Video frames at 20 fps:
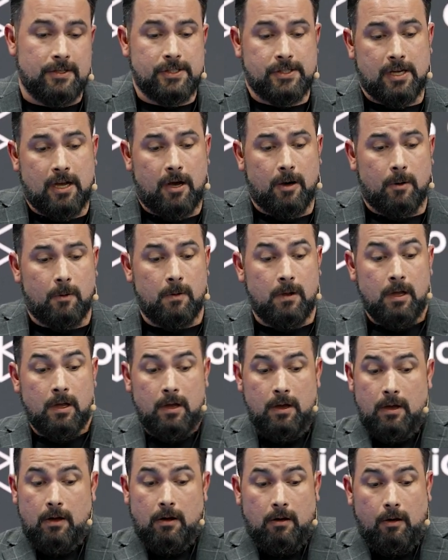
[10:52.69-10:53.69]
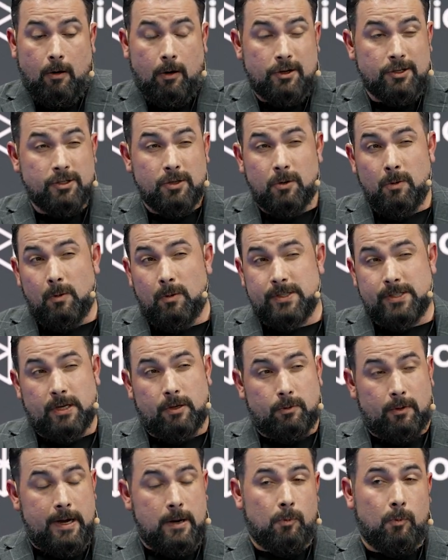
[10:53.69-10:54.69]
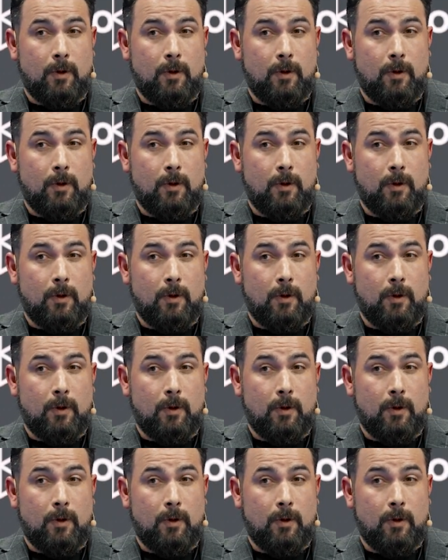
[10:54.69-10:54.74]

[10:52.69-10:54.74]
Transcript: So our tool is a great